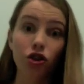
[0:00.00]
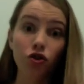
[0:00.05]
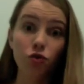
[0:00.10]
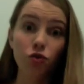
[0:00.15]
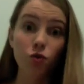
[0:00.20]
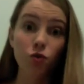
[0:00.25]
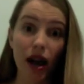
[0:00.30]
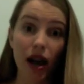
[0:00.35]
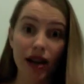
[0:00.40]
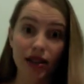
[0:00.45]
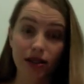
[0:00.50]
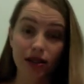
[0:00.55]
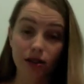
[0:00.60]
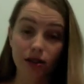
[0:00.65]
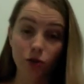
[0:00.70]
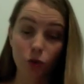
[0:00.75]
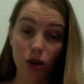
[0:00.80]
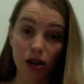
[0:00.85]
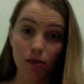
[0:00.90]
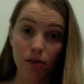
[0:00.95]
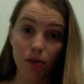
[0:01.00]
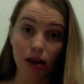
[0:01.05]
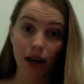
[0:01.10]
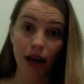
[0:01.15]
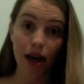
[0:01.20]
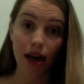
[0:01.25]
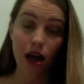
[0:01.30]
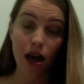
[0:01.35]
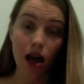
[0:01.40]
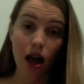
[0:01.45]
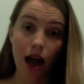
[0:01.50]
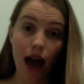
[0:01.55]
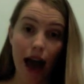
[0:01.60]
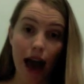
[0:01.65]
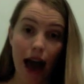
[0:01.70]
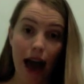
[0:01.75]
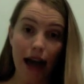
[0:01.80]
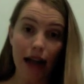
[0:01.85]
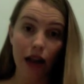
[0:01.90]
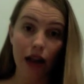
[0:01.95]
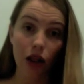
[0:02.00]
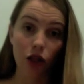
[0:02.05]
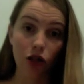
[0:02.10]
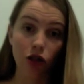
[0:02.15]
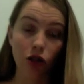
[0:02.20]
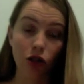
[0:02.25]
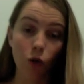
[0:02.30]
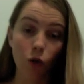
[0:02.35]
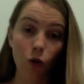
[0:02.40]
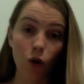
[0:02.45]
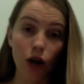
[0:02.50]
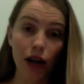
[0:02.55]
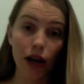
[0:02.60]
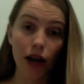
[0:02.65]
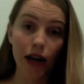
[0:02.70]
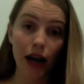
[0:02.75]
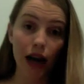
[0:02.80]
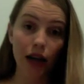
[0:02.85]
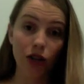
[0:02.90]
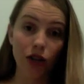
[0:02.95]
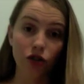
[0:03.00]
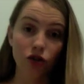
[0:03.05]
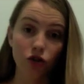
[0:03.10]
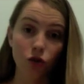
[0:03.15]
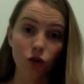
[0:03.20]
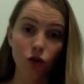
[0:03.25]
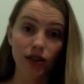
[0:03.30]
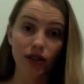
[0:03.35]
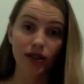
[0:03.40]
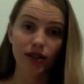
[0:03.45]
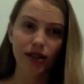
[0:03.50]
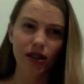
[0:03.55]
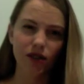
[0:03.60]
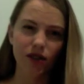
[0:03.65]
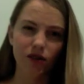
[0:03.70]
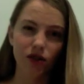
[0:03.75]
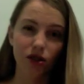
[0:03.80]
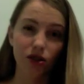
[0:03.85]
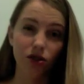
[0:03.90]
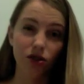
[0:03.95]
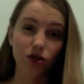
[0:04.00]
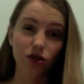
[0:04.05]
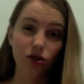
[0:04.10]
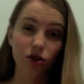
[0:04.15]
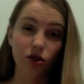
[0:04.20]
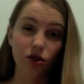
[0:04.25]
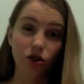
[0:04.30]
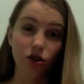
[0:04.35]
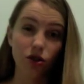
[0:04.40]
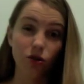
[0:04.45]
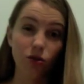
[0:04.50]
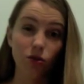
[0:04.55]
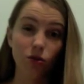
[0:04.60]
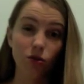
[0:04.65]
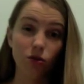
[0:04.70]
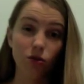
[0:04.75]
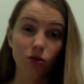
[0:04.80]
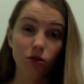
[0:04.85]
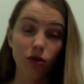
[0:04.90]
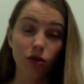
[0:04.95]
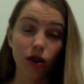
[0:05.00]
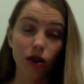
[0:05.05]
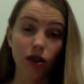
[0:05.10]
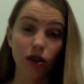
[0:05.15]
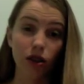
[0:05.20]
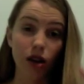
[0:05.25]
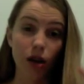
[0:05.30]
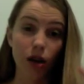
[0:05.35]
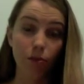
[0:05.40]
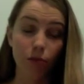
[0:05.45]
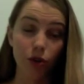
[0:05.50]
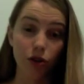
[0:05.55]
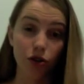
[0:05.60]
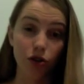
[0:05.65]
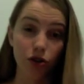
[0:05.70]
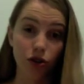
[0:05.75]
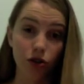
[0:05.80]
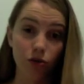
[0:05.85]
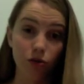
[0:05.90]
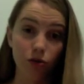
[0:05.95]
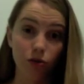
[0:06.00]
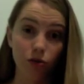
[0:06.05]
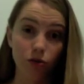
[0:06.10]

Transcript: You guys tweet me at Lauren_Stevens2, like the number 2.